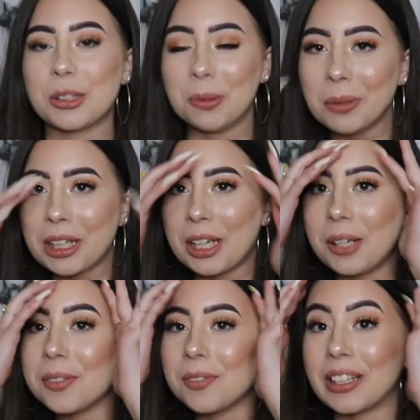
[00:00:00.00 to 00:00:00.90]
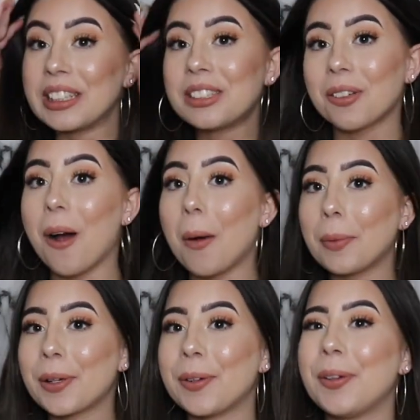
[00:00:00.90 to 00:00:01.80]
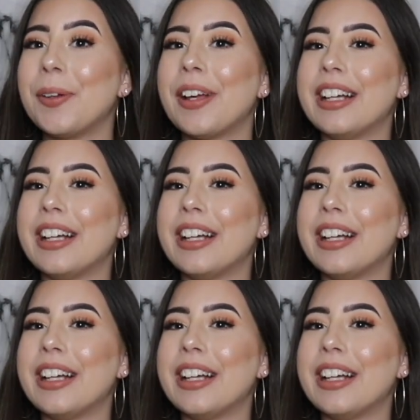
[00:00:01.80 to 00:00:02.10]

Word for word: super cute, very tropical.